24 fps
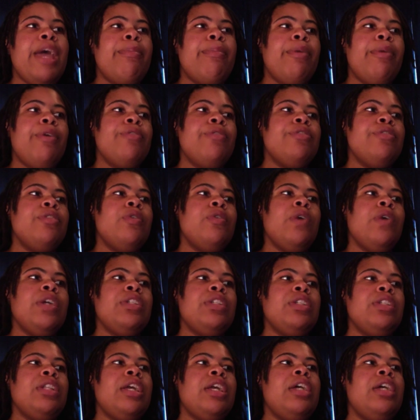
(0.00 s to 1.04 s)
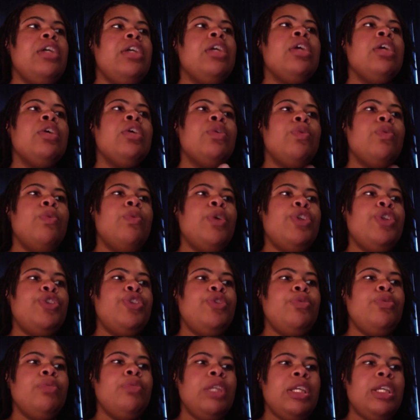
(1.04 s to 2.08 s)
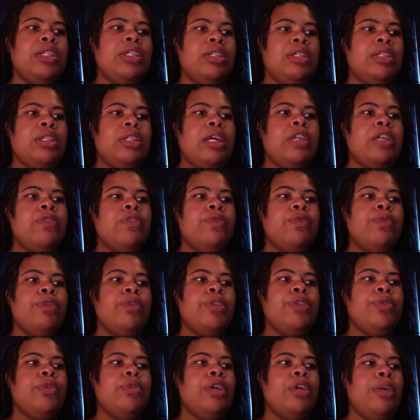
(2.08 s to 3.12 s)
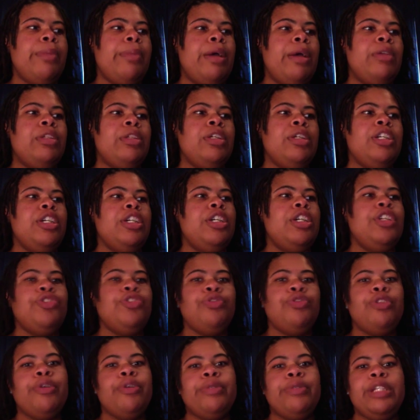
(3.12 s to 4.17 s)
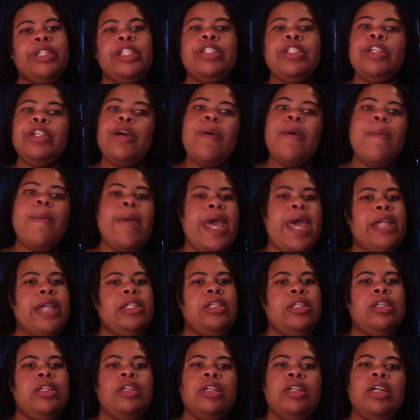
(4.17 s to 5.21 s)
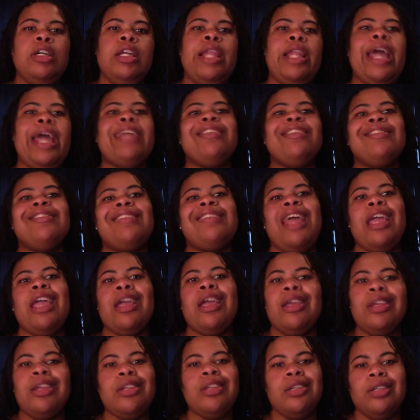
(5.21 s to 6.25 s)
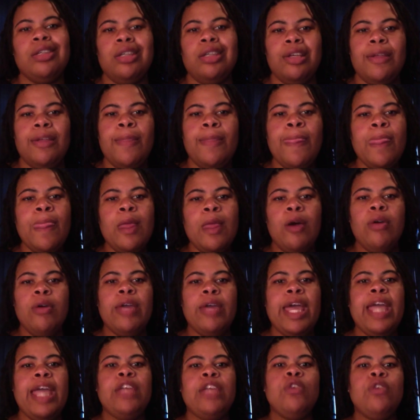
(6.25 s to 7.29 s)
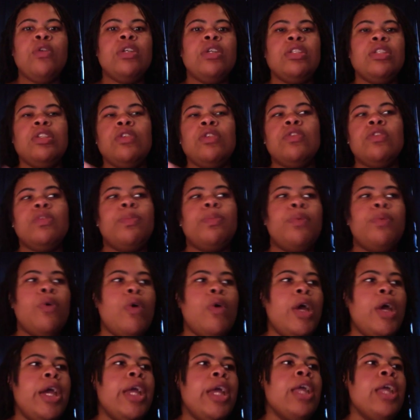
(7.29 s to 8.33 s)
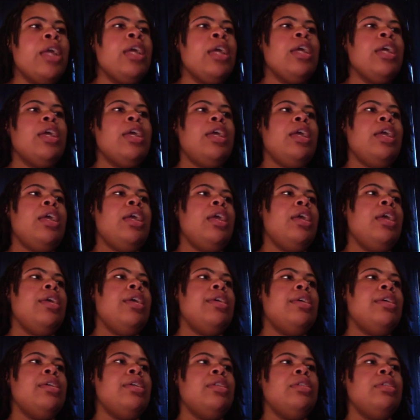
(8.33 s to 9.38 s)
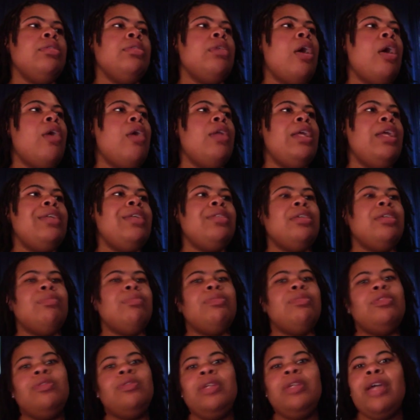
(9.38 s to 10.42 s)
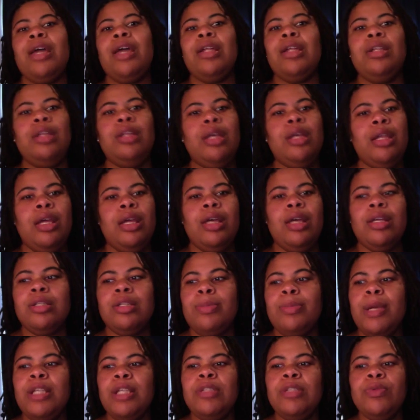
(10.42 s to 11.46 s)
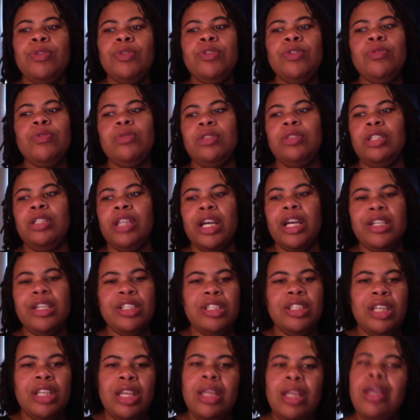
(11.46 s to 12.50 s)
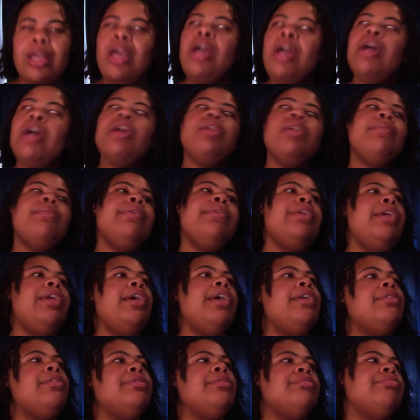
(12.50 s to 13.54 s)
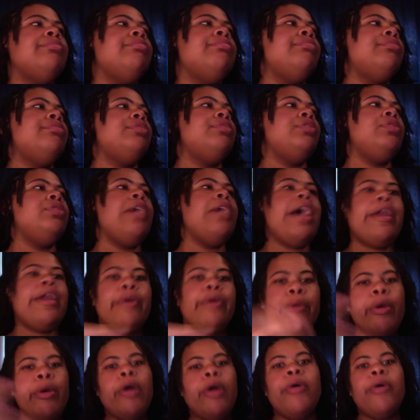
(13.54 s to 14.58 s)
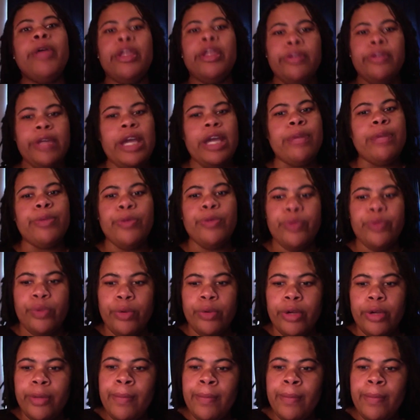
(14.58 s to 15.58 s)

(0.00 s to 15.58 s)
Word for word: posed a question like, once you get successful and you come out the hood, you don't need to go back to the hood, like staying in the hood. Okay, you can still support and, and, and all that stuff, but you ain't got to live there, especially when you done shit. Come on now. You got to grow. You got to move on.